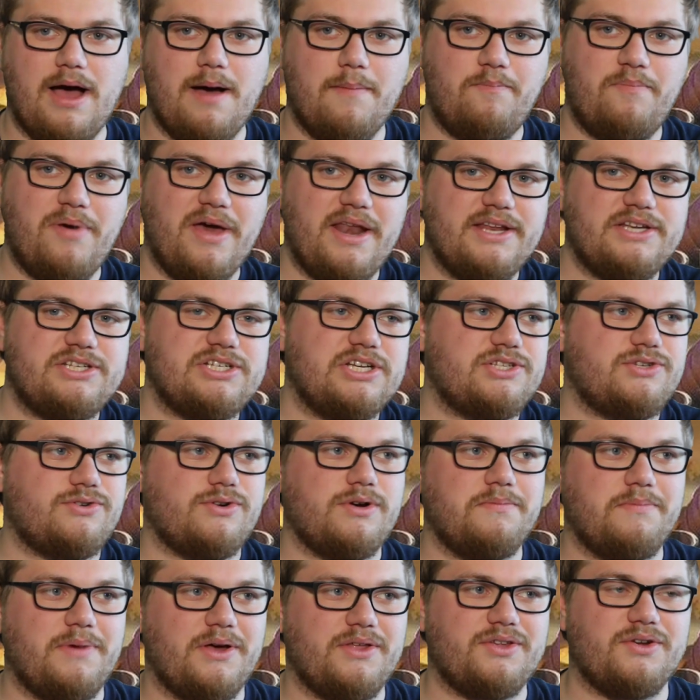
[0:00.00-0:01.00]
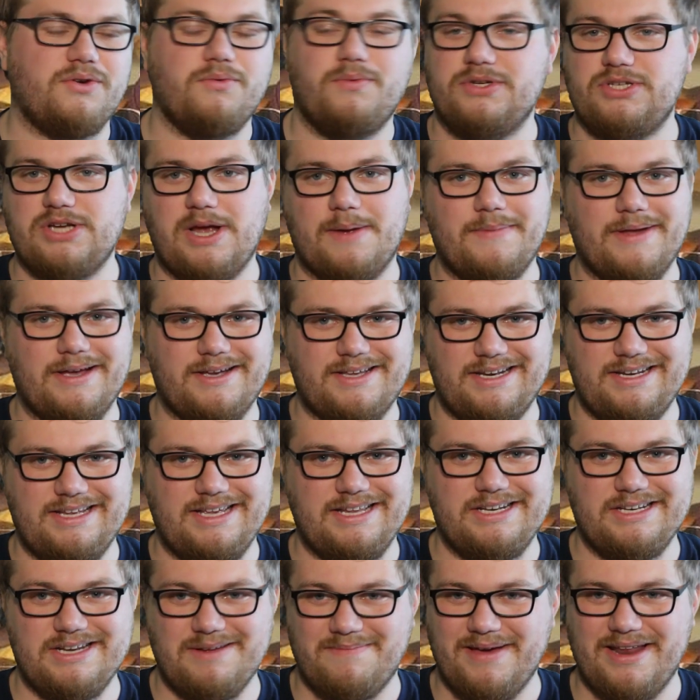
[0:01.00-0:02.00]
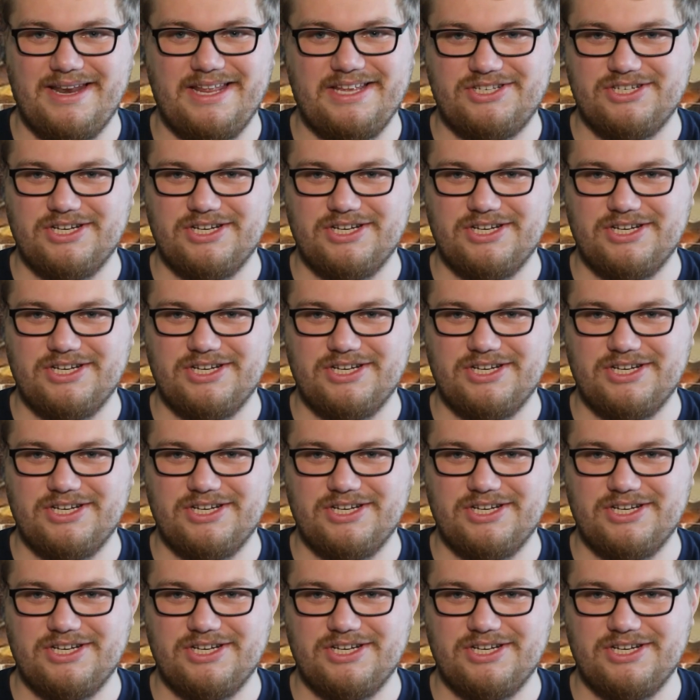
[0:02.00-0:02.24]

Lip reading: a Bene Gesserit mother, which I'm not going to get into Bene